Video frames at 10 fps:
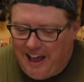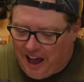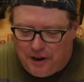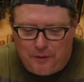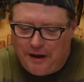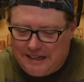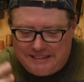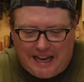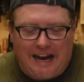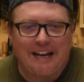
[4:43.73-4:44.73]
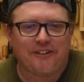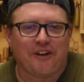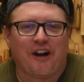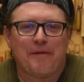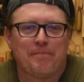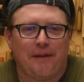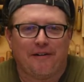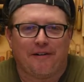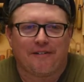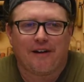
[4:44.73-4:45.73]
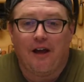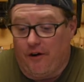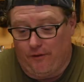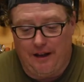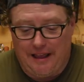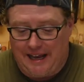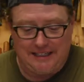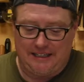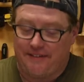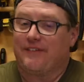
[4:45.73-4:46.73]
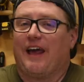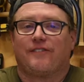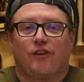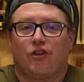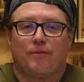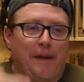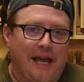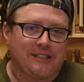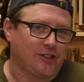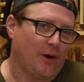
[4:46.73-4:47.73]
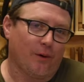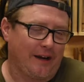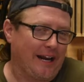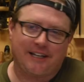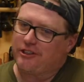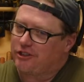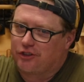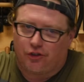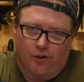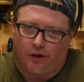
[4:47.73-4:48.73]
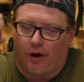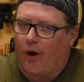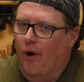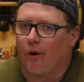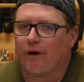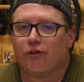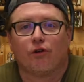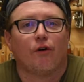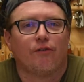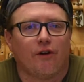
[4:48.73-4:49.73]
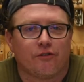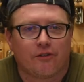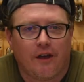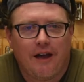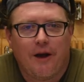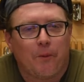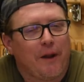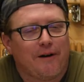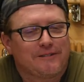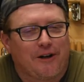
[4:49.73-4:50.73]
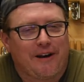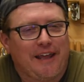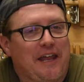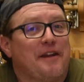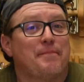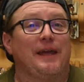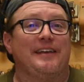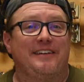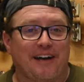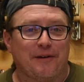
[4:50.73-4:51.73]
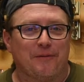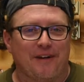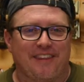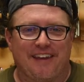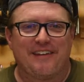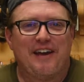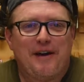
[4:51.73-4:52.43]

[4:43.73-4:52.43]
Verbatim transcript: A quick down and dirty build. Really, I didn't even have to do bandsaw work. I could just drill a hole and drove those wheels on it and have been done with it.